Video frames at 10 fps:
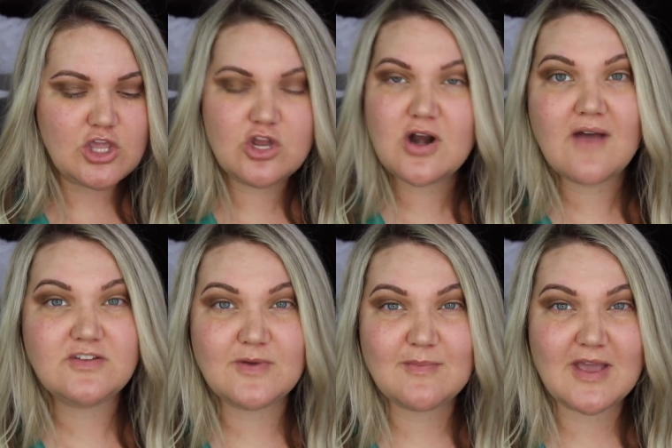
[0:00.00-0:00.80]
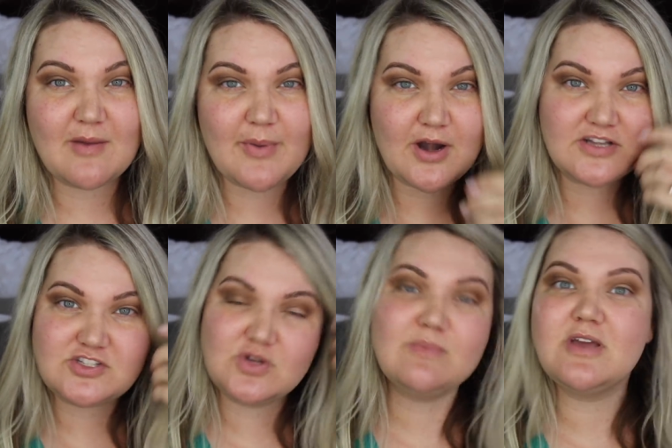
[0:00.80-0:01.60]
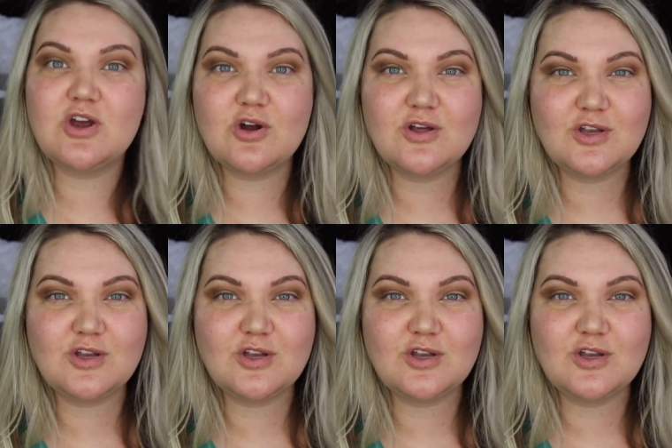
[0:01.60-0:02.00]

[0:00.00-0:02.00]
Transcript: You don't have to be a makeup artist. You can be a girl